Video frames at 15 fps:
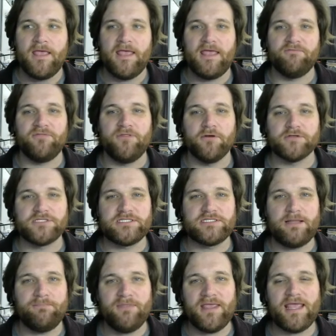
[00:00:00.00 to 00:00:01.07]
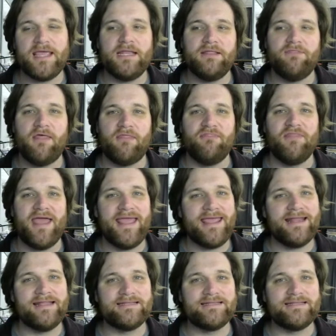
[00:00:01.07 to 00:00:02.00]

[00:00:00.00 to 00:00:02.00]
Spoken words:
If there's something in it that they can